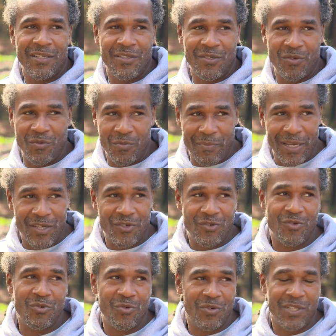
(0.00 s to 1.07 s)
to make
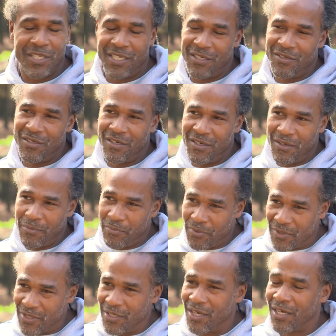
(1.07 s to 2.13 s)
sure that there's a
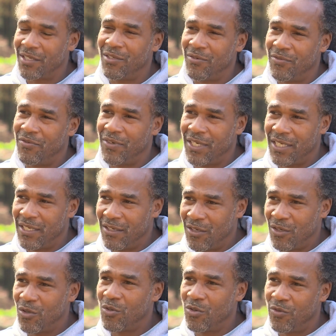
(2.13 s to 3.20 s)
productive and a
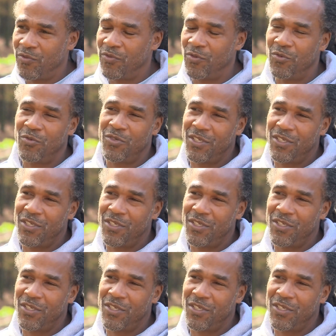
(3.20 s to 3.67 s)
local food